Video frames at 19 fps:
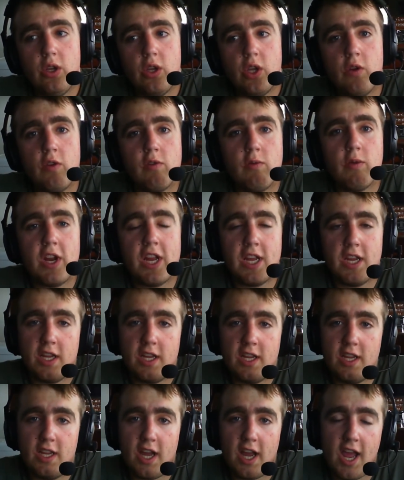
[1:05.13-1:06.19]
use what
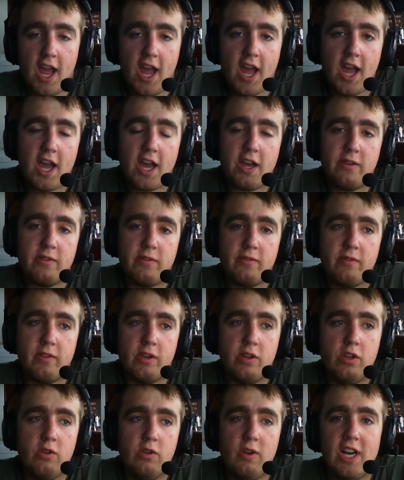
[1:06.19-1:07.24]
I, I have
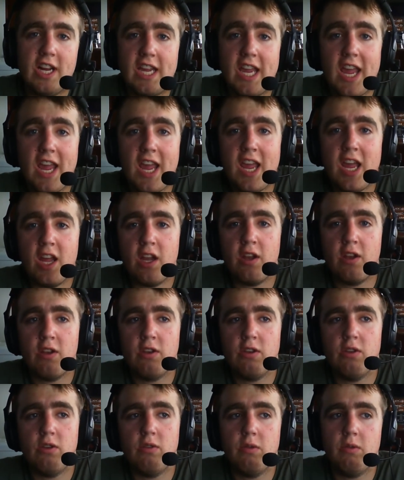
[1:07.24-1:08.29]
and do what I can
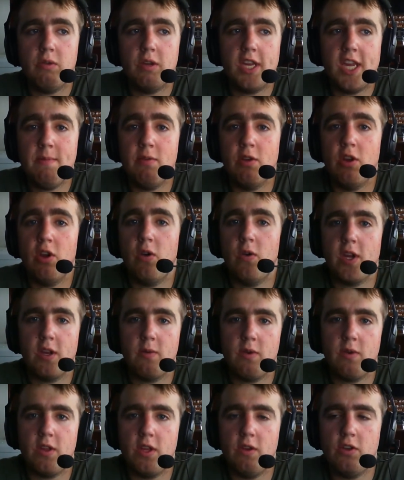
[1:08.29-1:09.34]
to keep
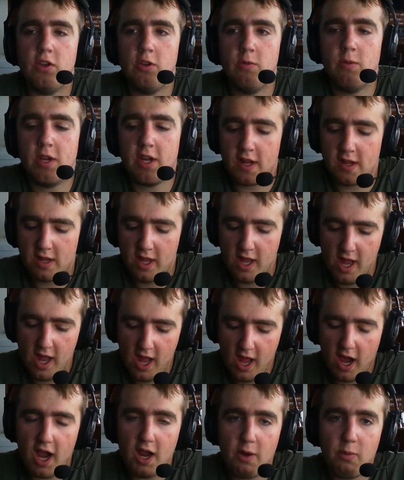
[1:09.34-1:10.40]
going with YouTube because
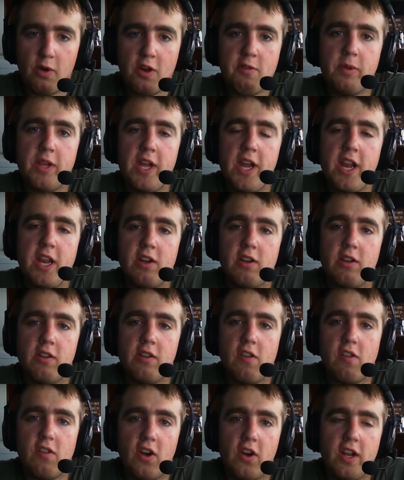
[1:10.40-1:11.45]
I was planning
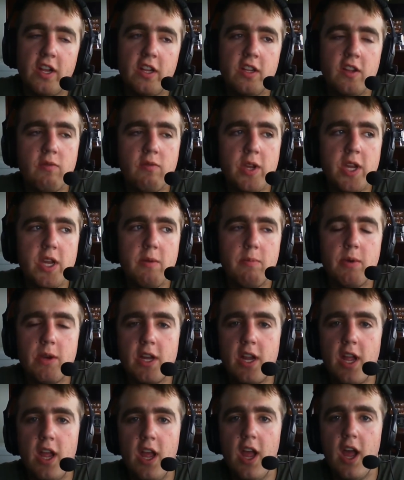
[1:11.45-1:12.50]
on starting this week,
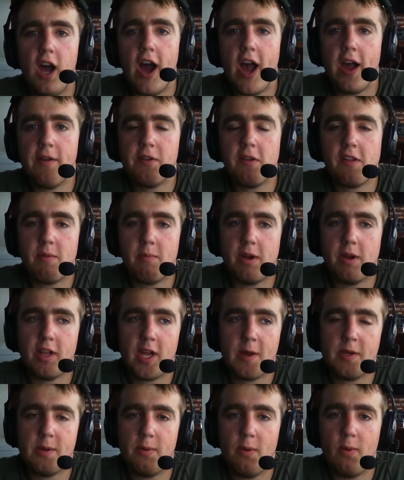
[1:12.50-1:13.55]
but I have to send my
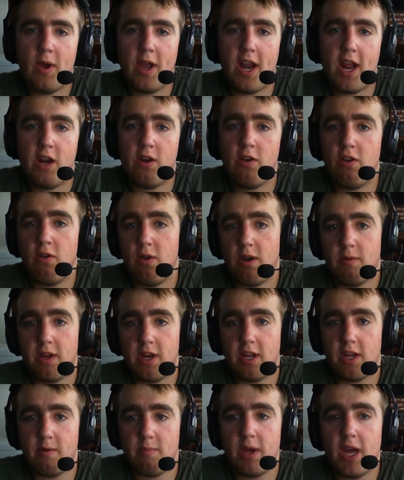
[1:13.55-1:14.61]
laptop away and I don't know when I'm
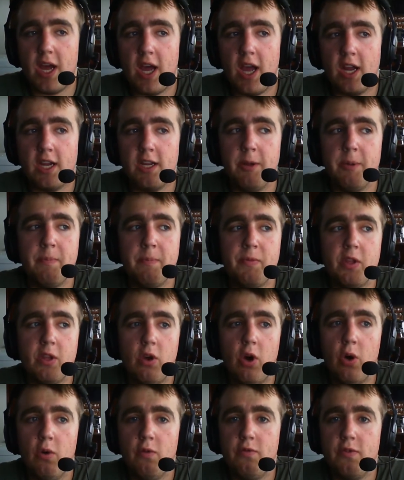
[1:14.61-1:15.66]
getting it back.
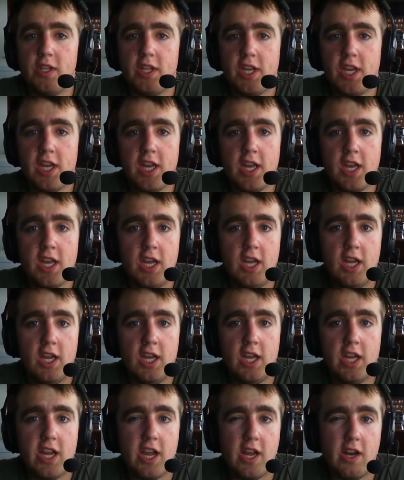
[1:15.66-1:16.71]
Hopefully
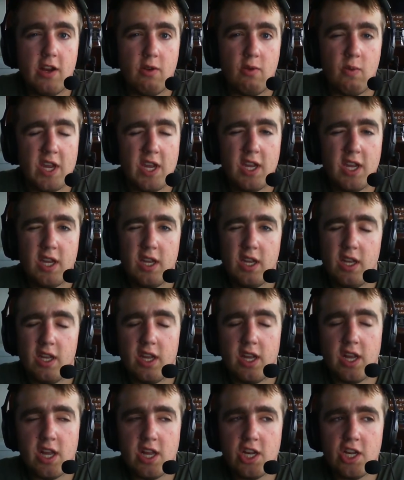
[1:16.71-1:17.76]
in a week
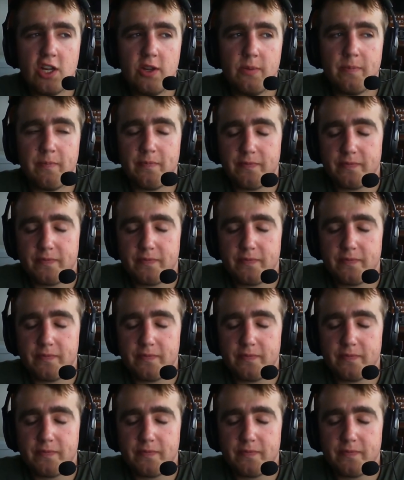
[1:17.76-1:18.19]
ish.